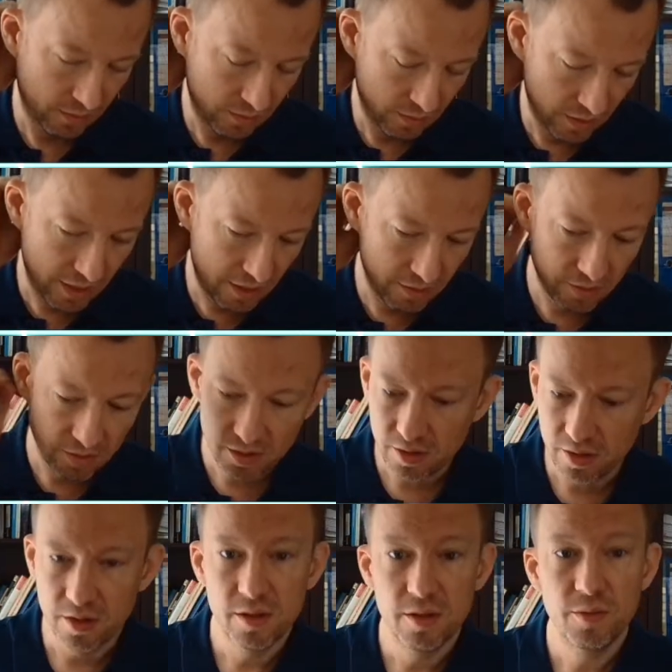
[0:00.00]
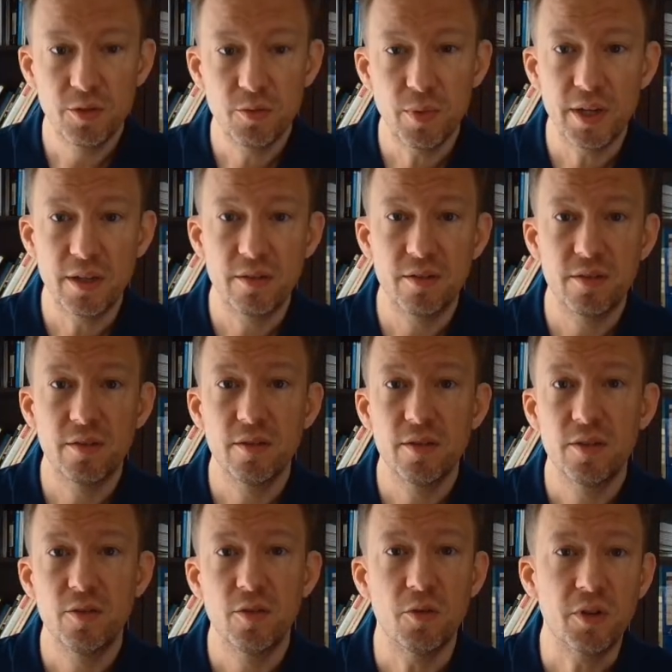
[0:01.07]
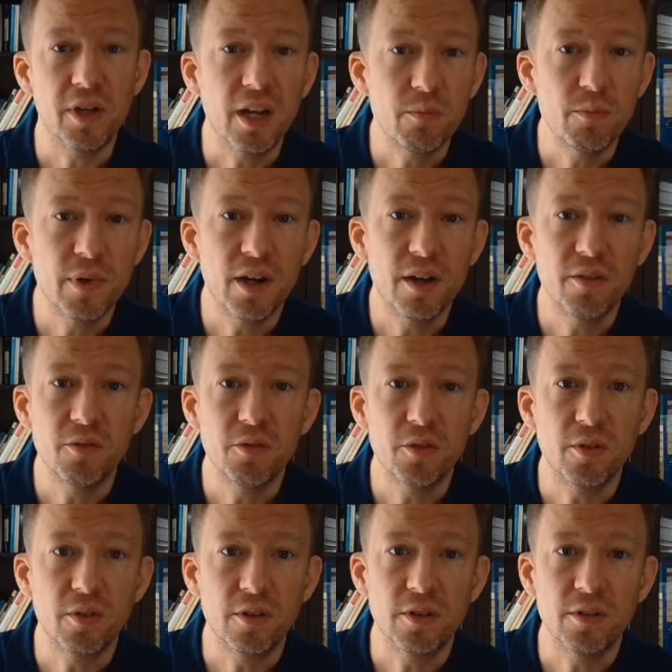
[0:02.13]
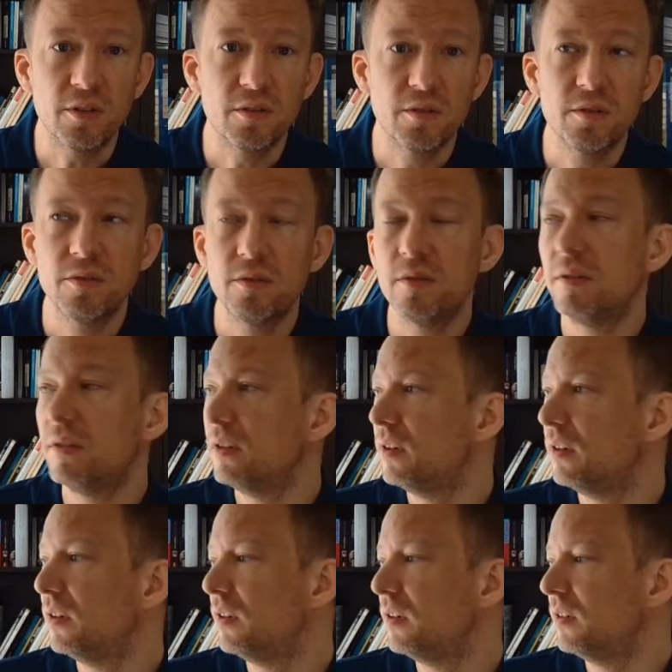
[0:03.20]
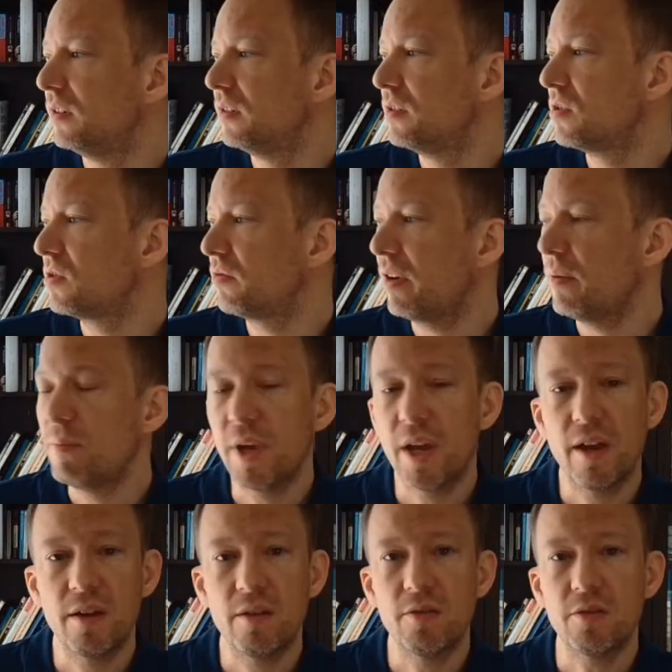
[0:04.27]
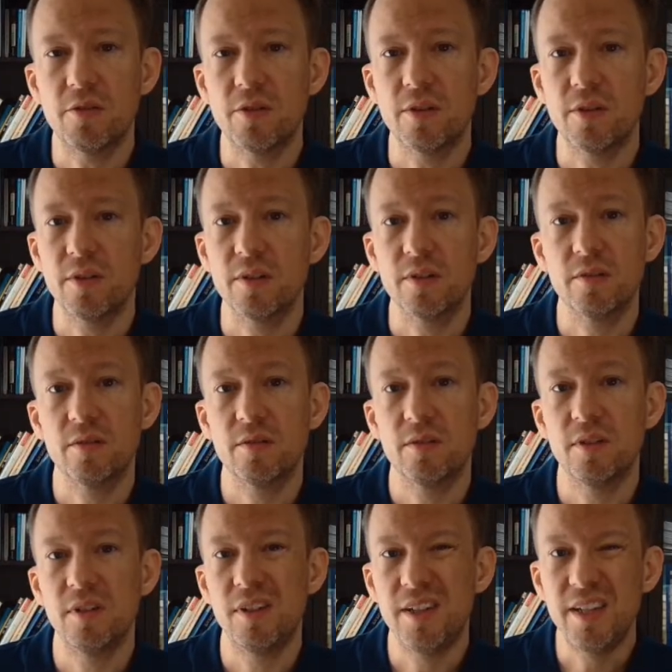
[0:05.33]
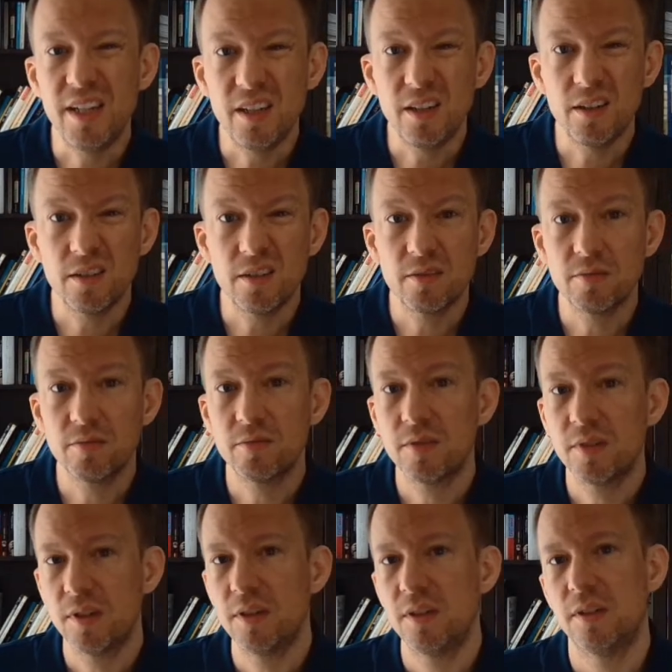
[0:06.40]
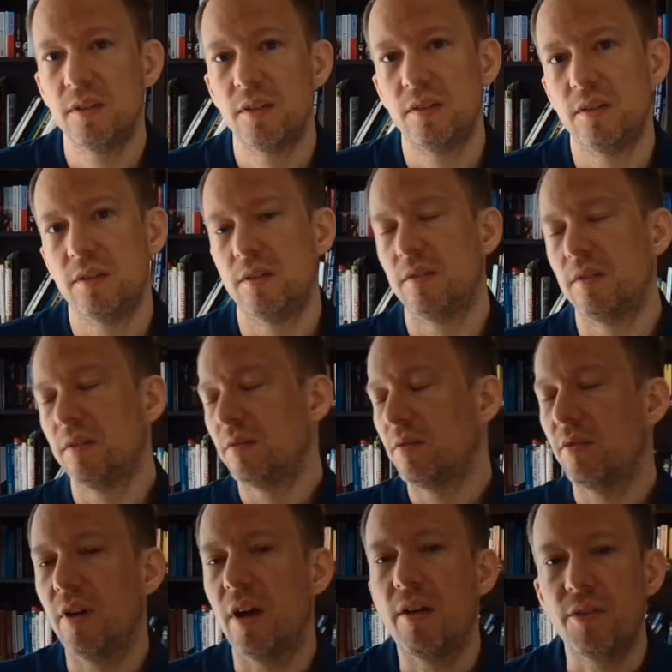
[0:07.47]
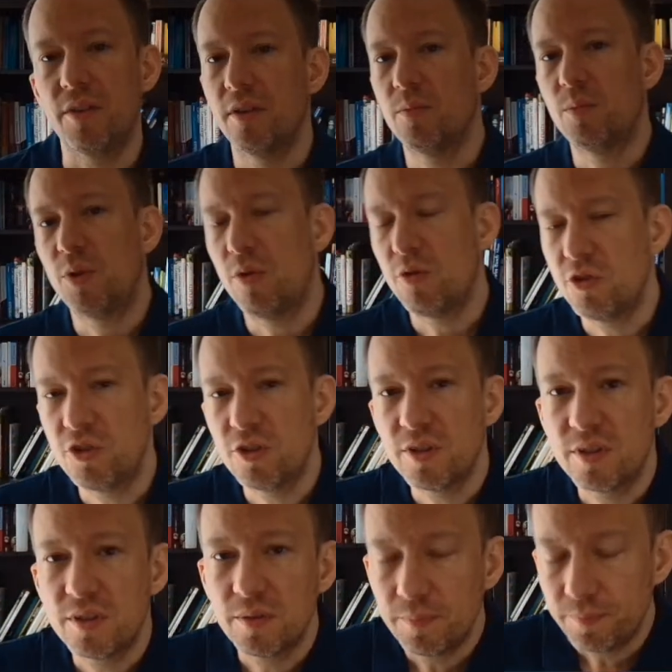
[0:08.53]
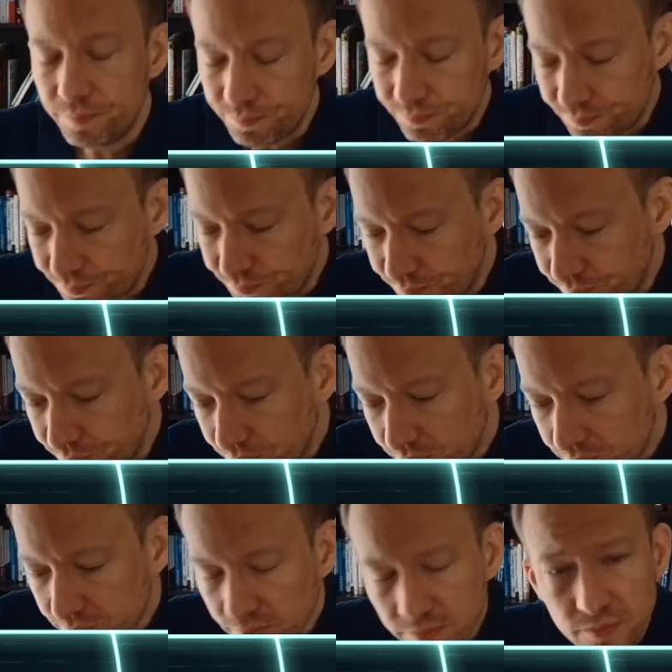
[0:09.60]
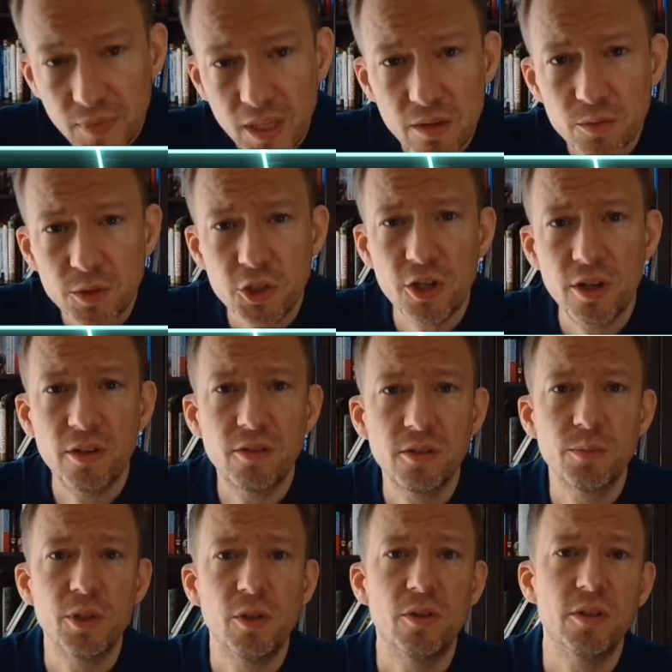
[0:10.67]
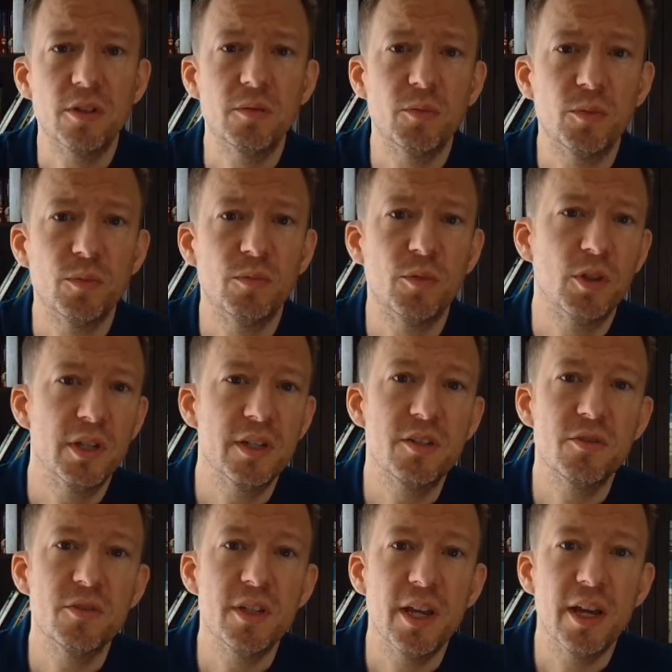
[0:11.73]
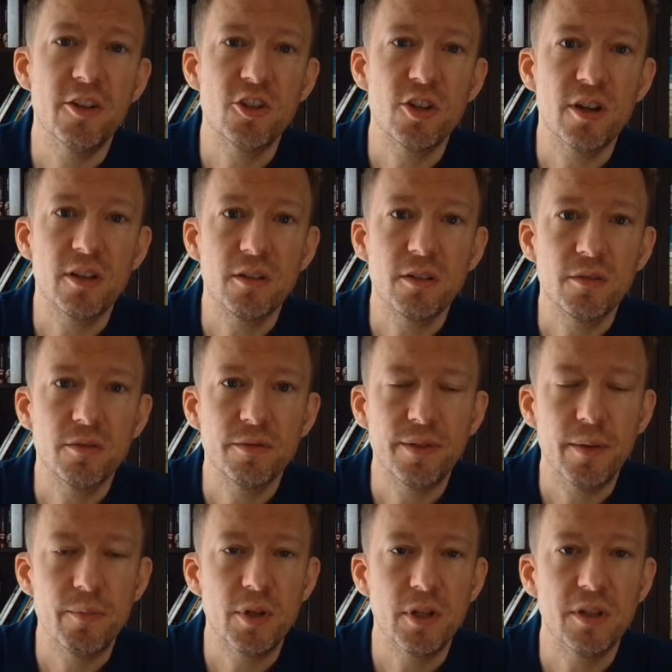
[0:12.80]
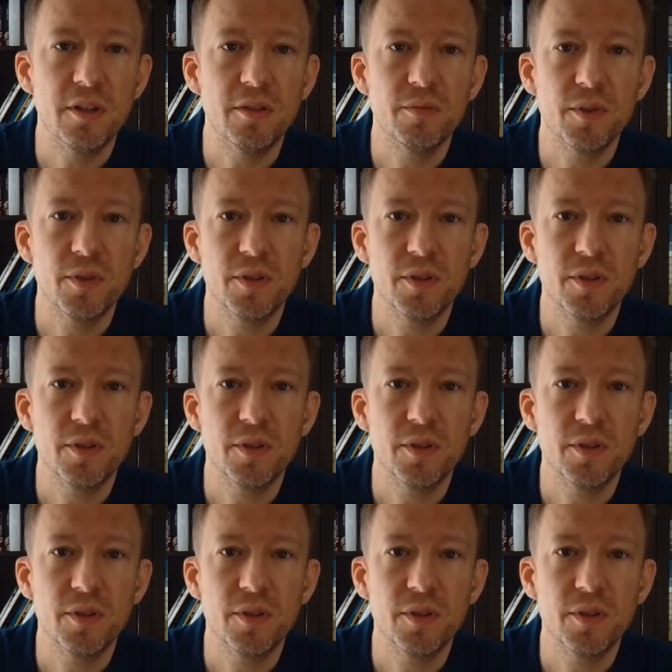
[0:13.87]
then you might know Kanban or Scrumban or Lean or other approaches, which are all belonging more or less to the Agile family.